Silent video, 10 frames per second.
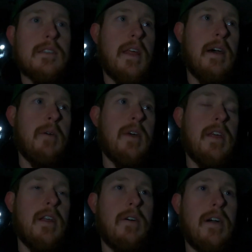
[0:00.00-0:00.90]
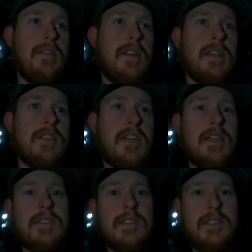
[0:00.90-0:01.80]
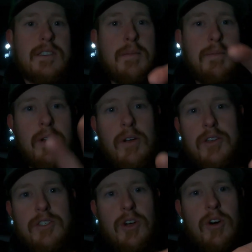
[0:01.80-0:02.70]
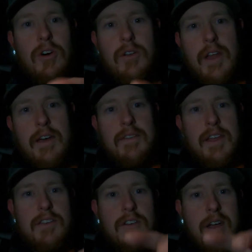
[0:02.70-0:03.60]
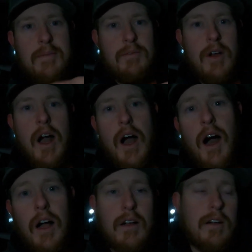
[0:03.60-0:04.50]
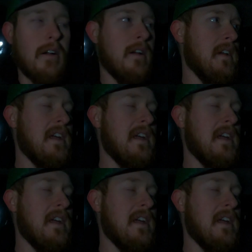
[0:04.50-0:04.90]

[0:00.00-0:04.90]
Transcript: That way they don't have any chance of stepping on a jaw and having that trap rock or